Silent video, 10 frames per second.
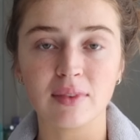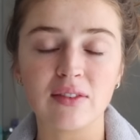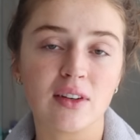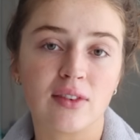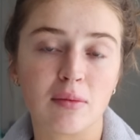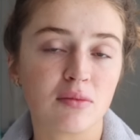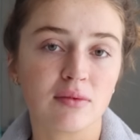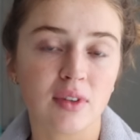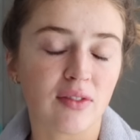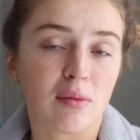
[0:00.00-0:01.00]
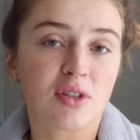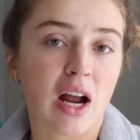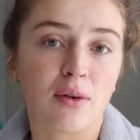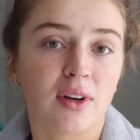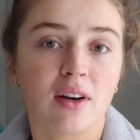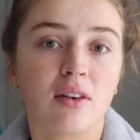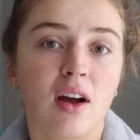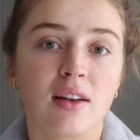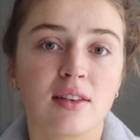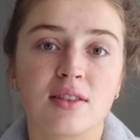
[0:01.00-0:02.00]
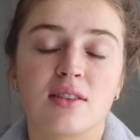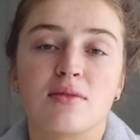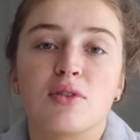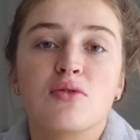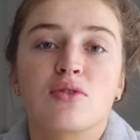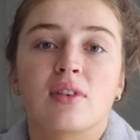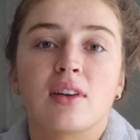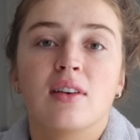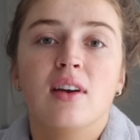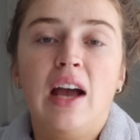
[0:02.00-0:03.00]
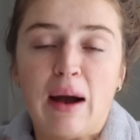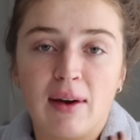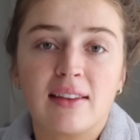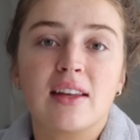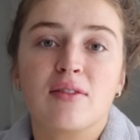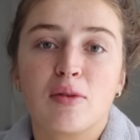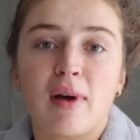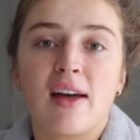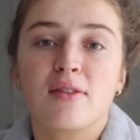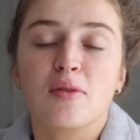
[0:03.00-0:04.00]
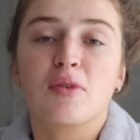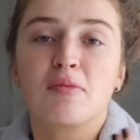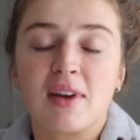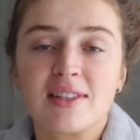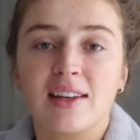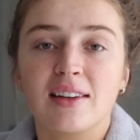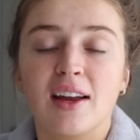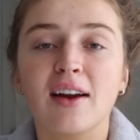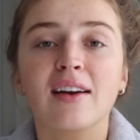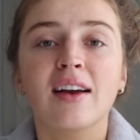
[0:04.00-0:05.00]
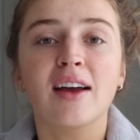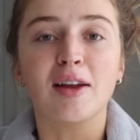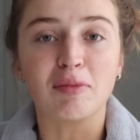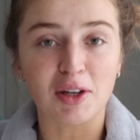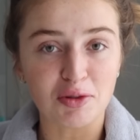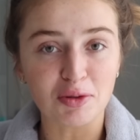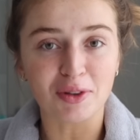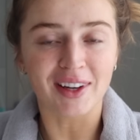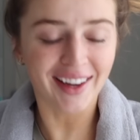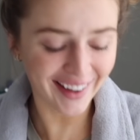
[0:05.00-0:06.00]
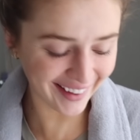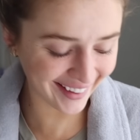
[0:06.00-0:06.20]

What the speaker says: Even if I'm showering or not, this is usually how I leave the bathroom, with my skincare and my jewelry.